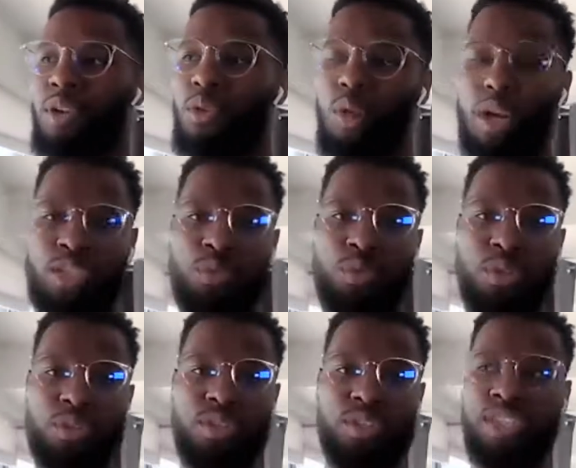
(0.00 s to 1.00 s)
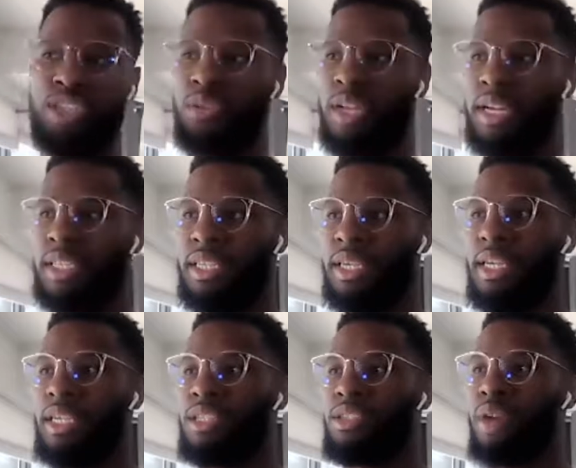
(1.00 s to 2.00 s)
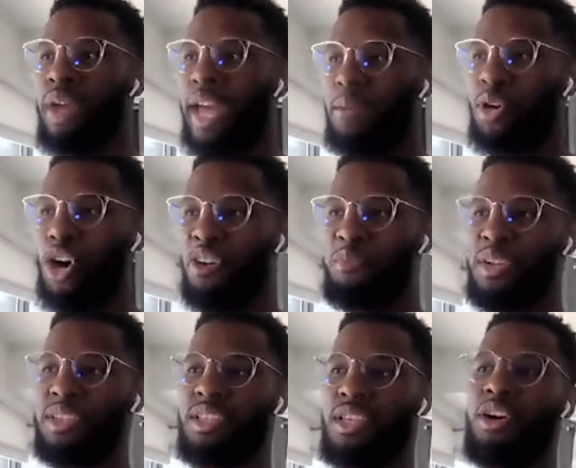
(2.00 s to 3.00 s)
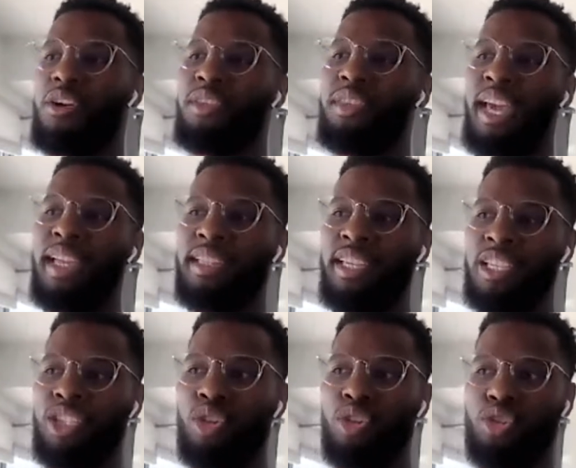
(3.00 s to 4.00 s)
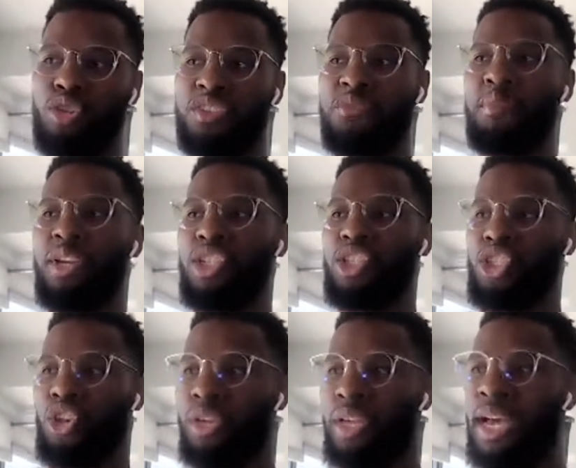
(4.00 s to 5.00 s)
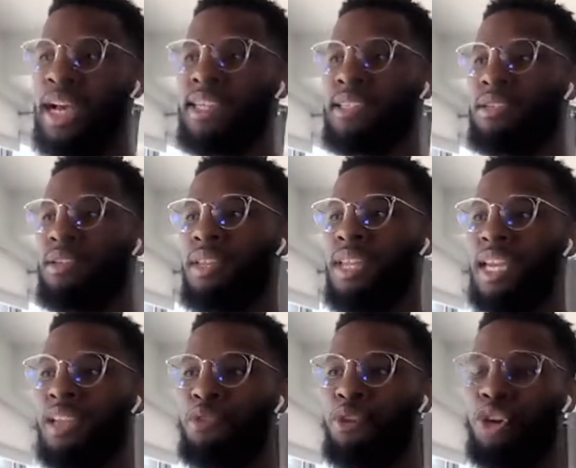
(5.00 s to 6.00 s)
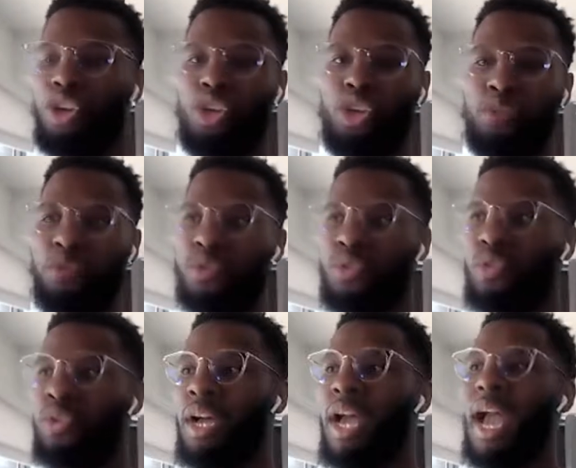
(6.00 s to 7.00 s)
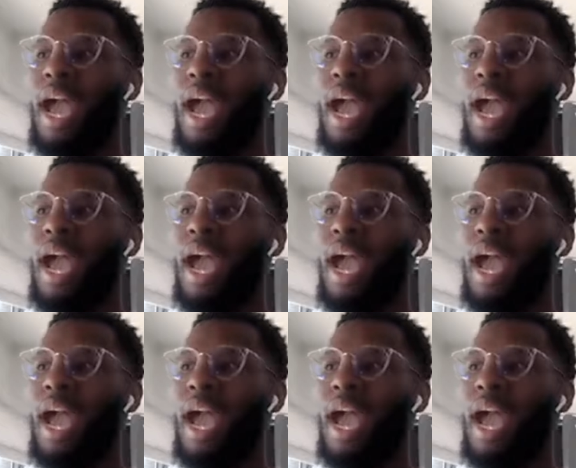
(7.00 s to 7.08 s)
Why do we use the digital ID? It's to help governments on their digital transformation journey, as the need for a universal